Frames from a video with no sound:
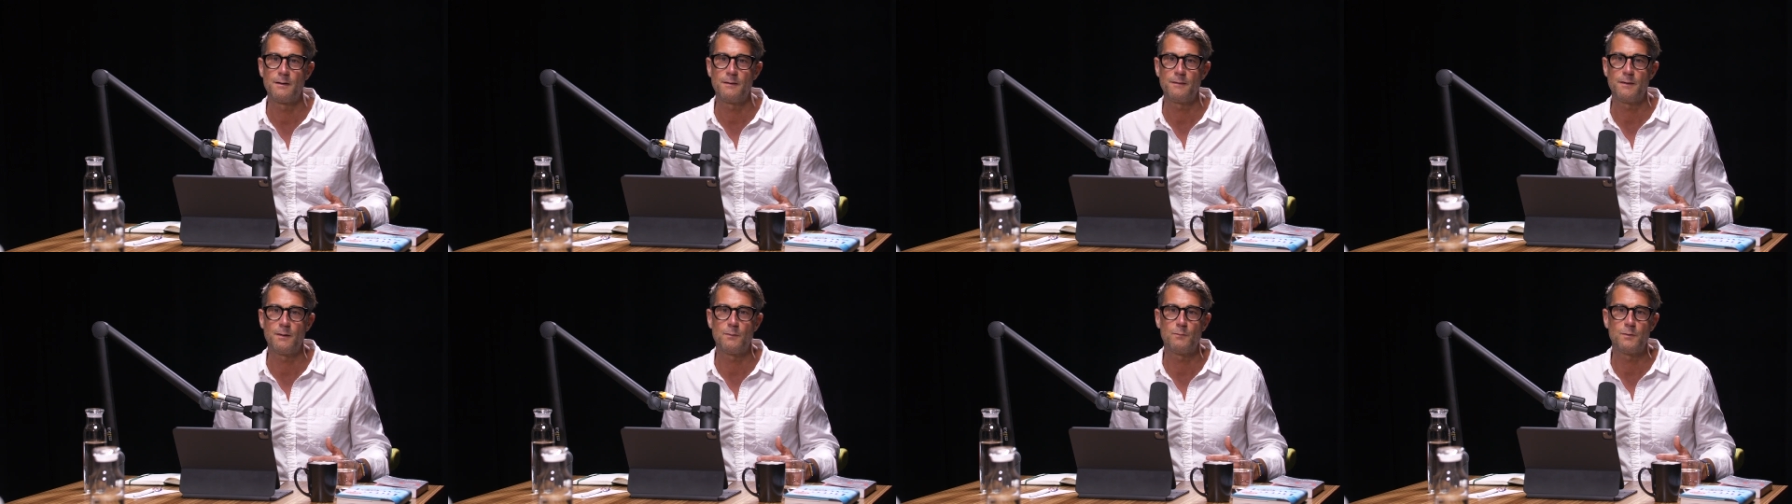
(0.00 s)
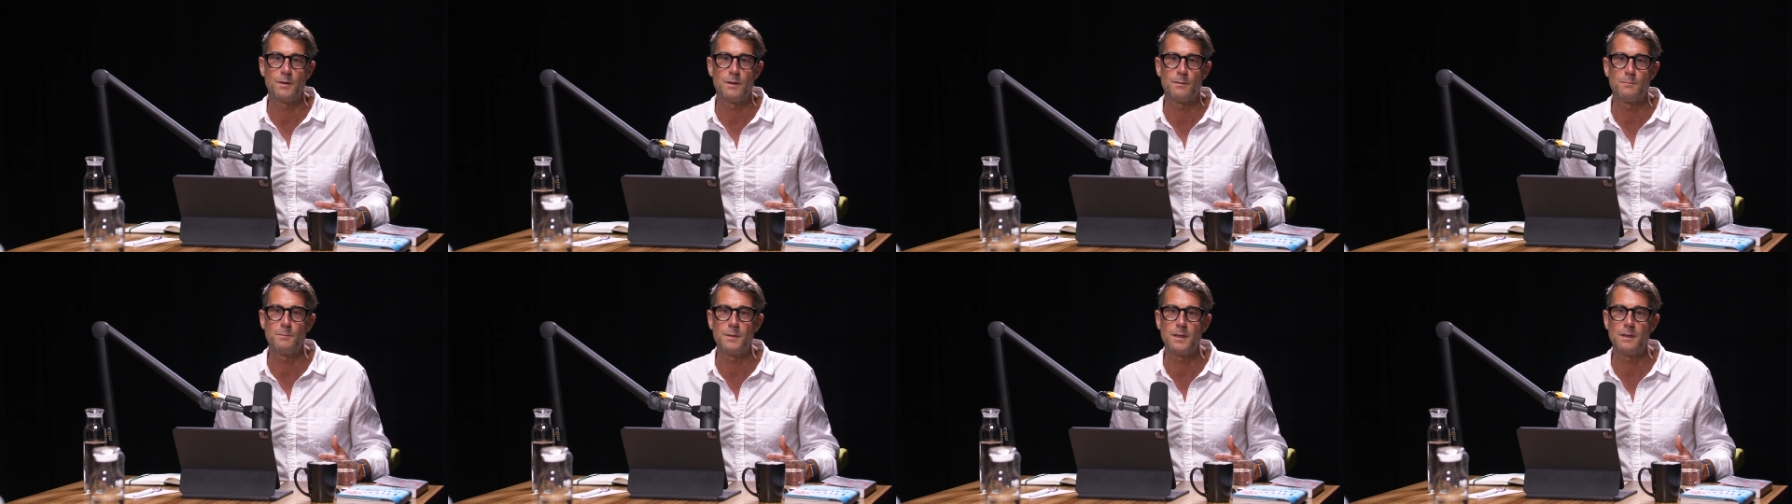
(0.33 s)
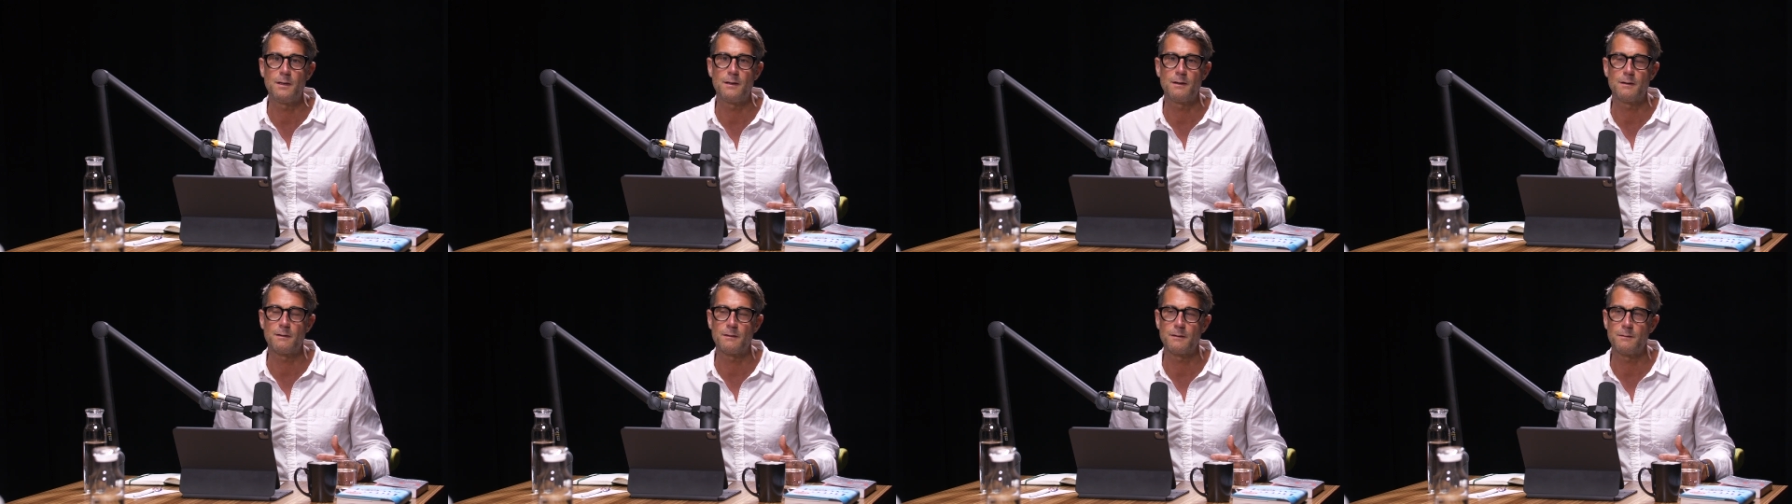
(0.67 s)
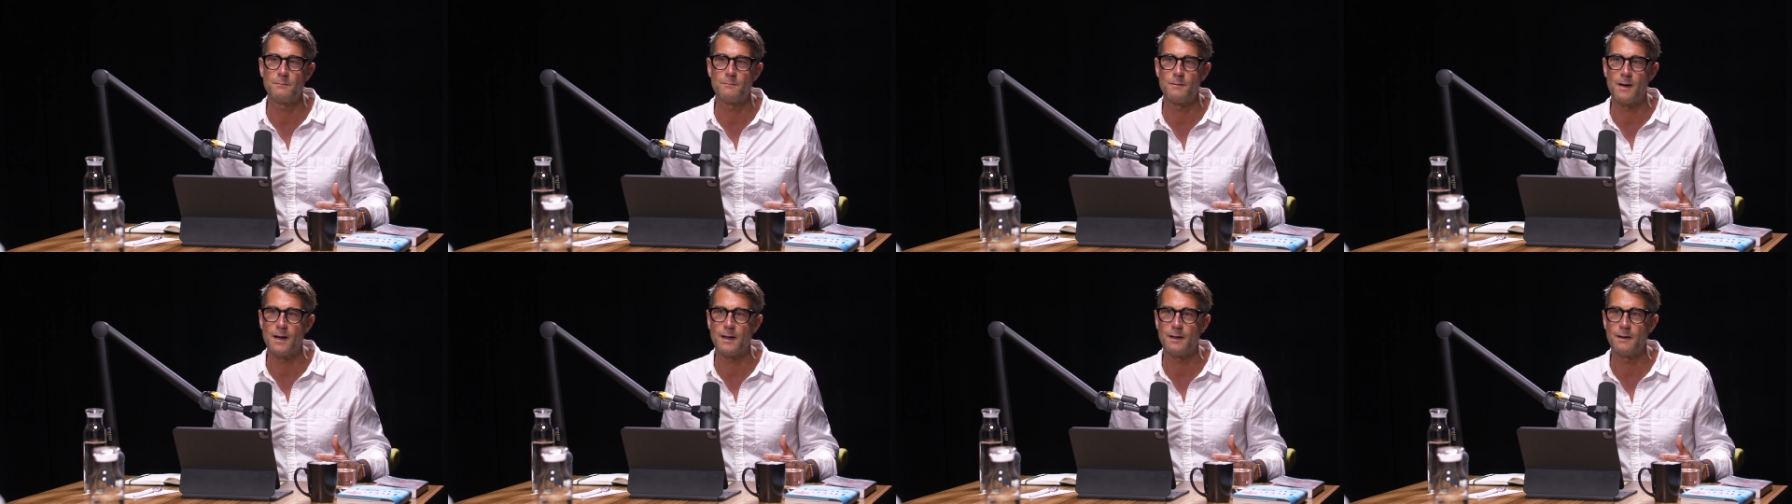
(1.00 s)
that we immediately
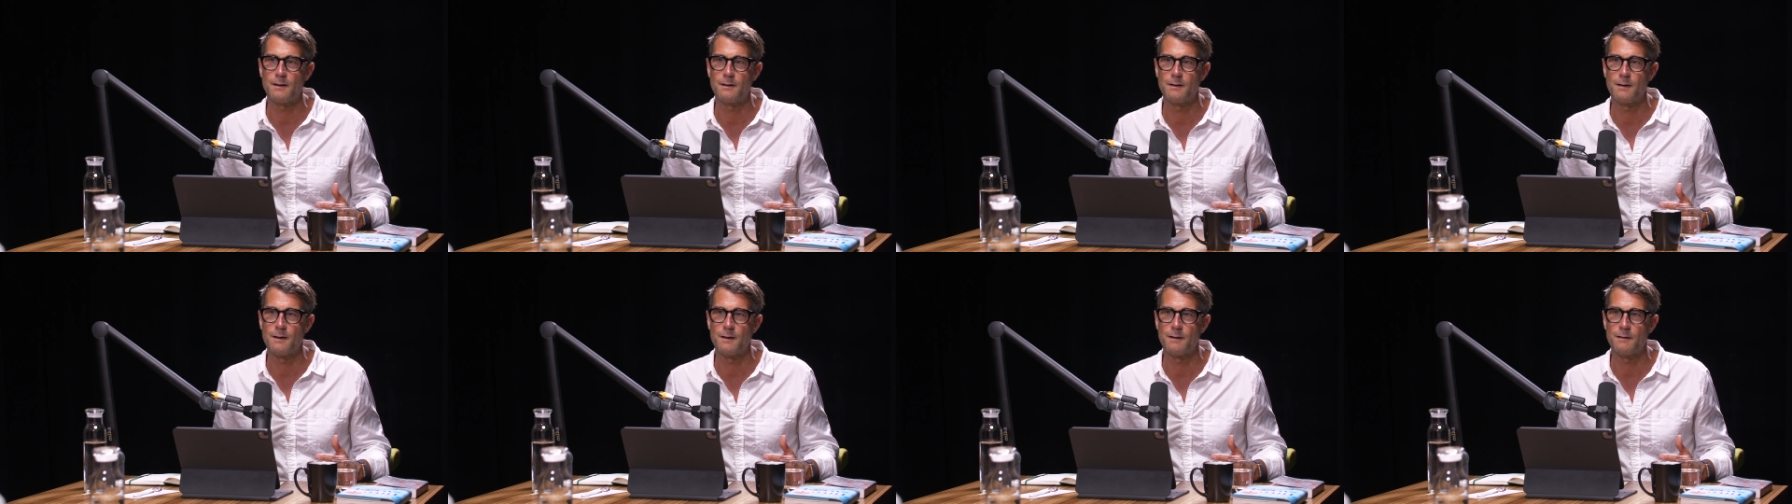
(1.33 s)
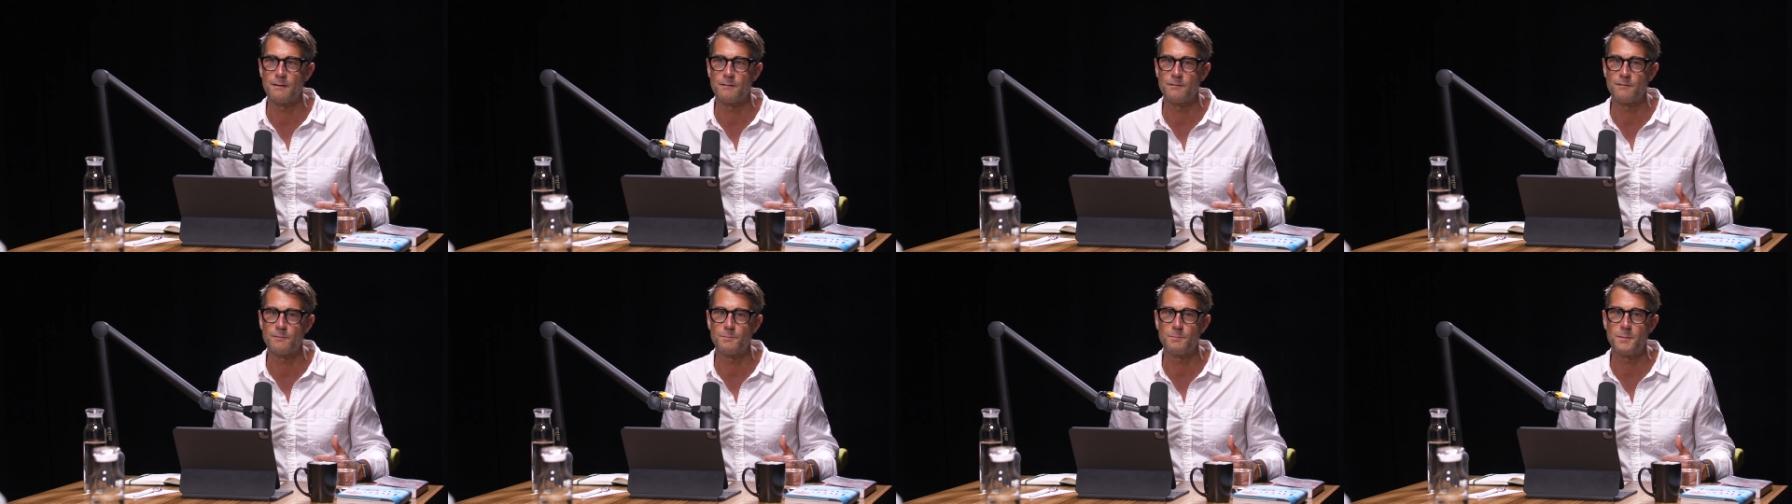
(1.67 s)
recognize,